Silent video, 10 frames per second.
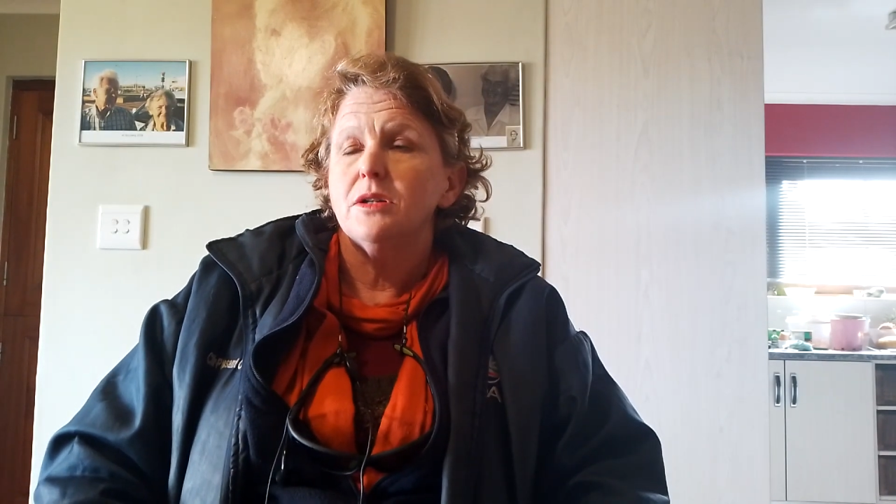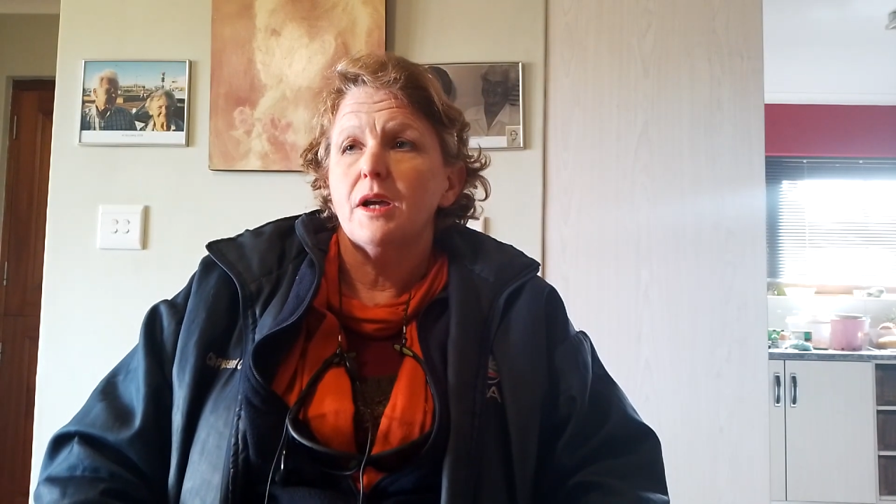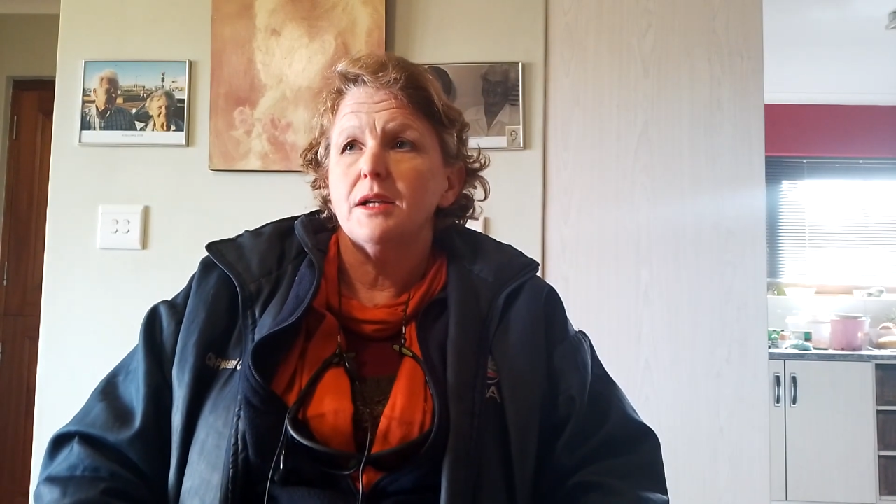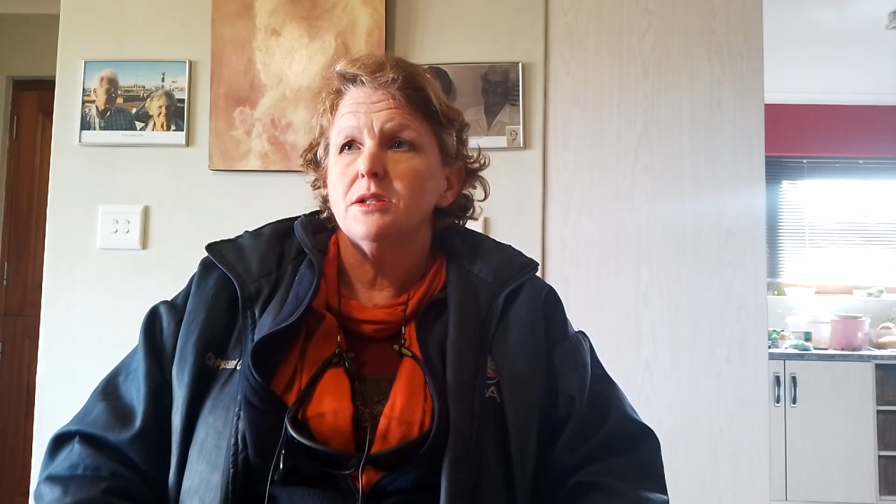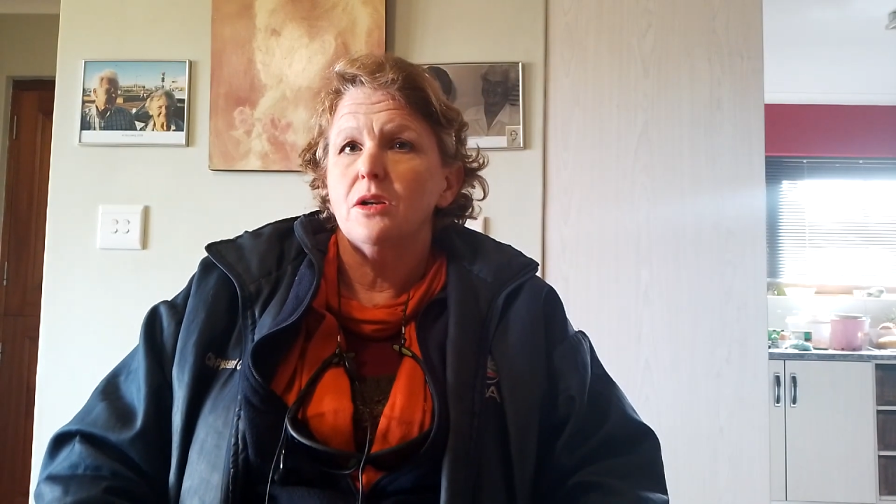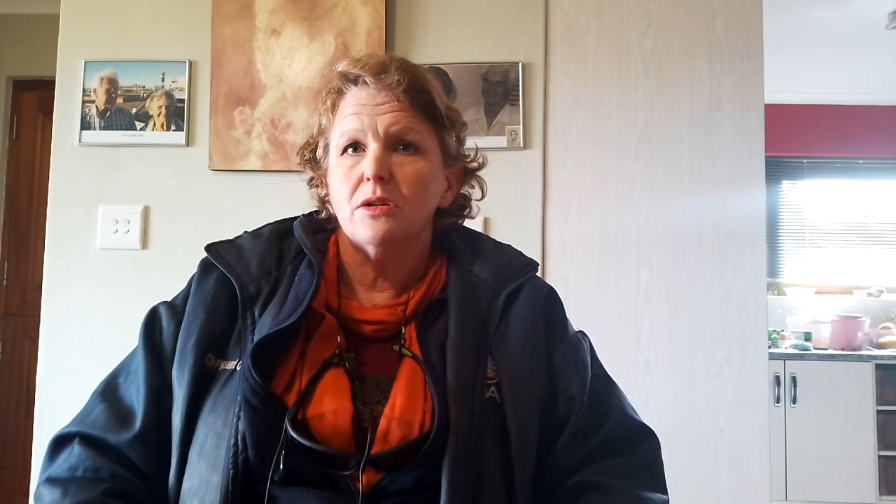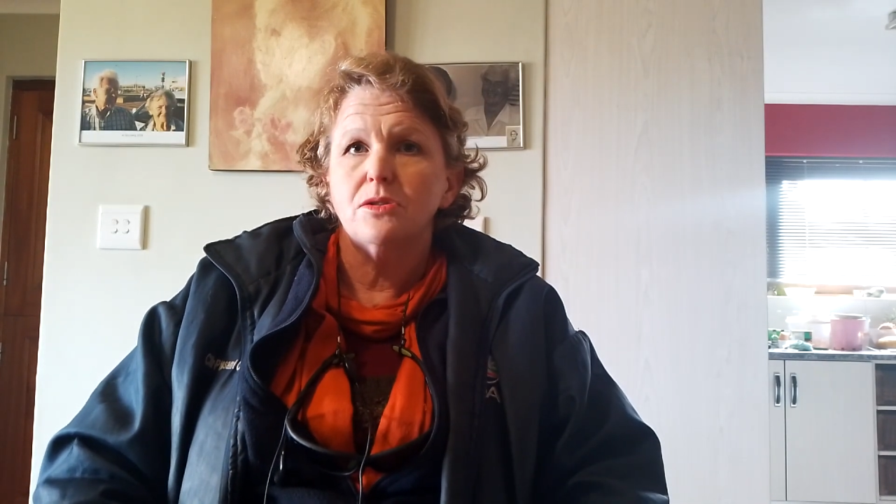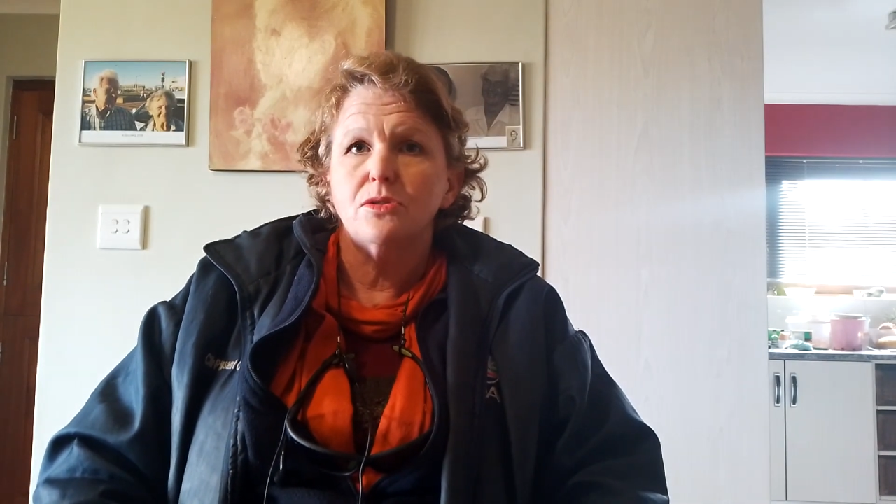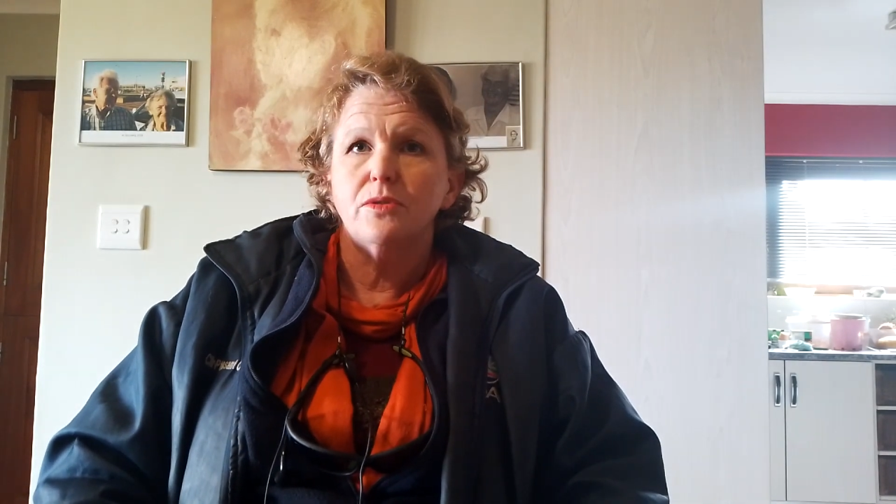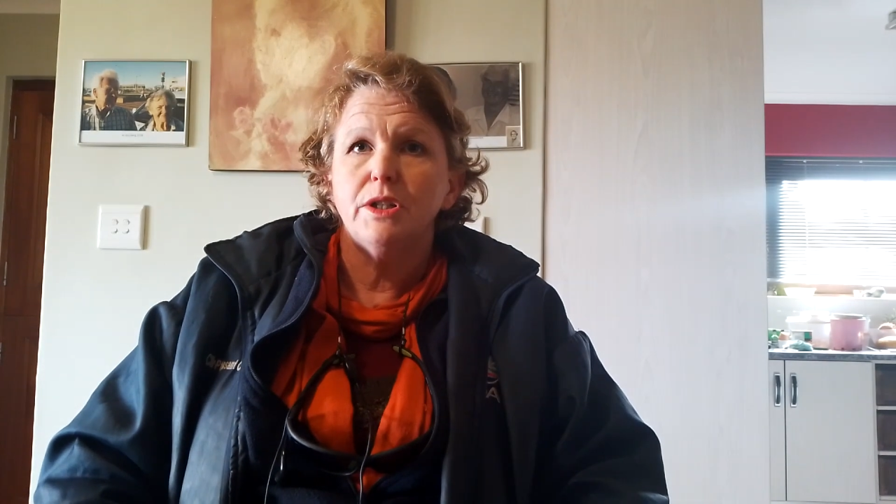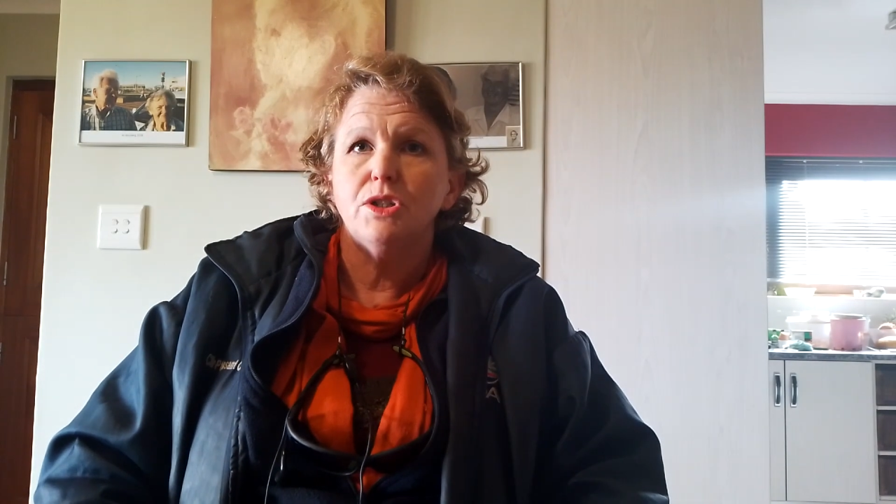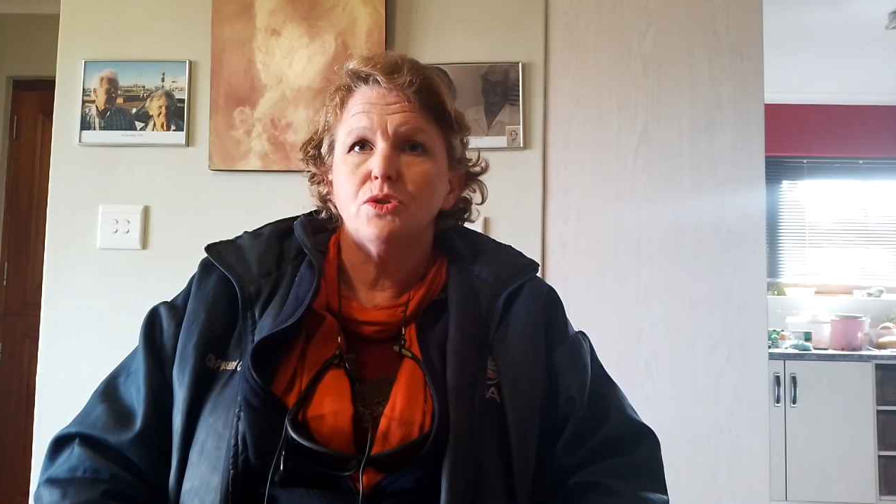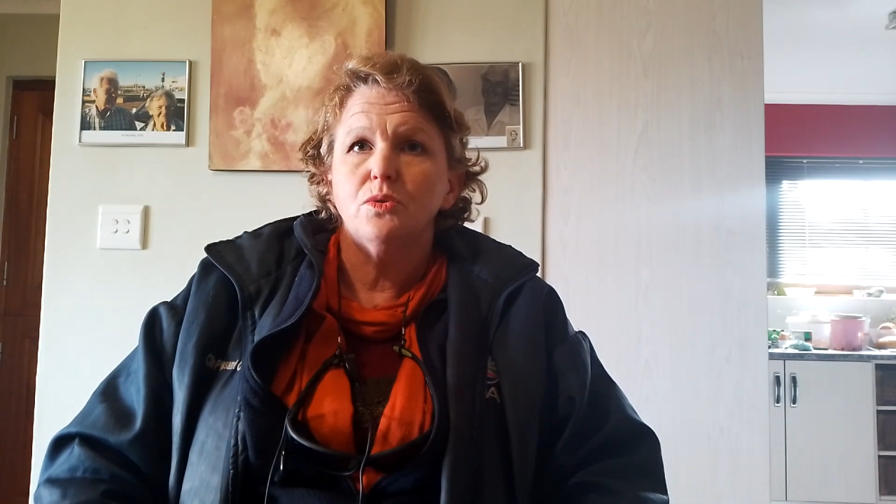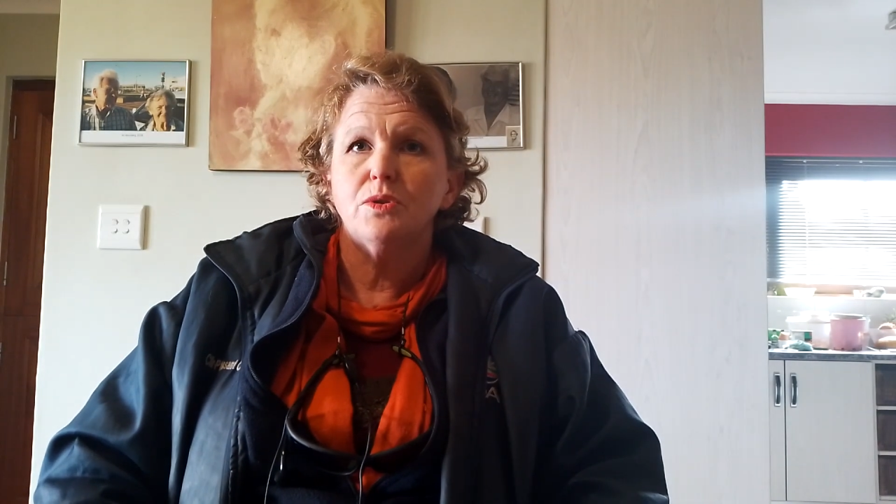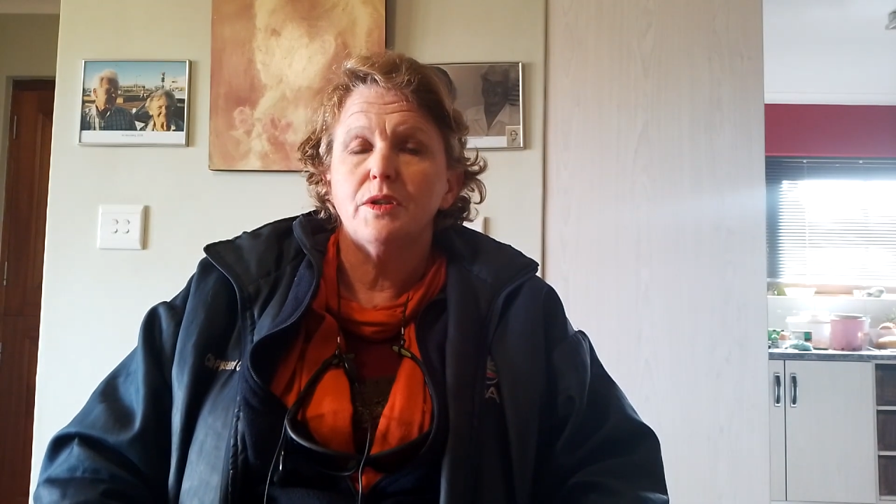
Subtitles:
cut a long story short,